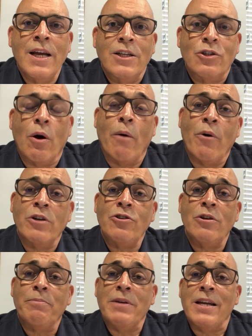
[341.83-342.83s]
So I
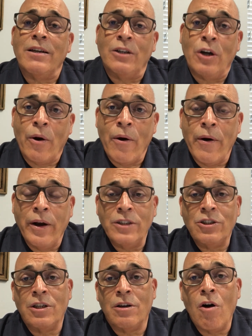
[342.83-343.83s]
want you to be
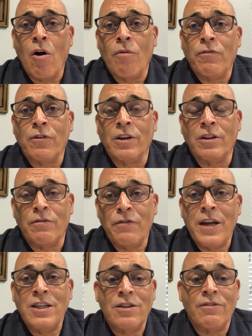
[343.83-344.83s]
encouraged and hopeful in the
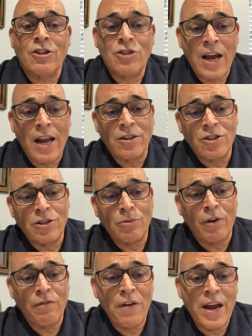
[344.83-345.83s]
face of the challenges
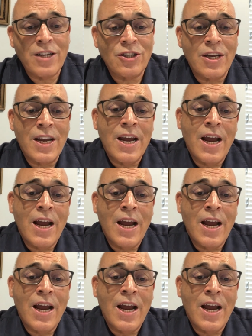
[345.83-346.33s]
we face,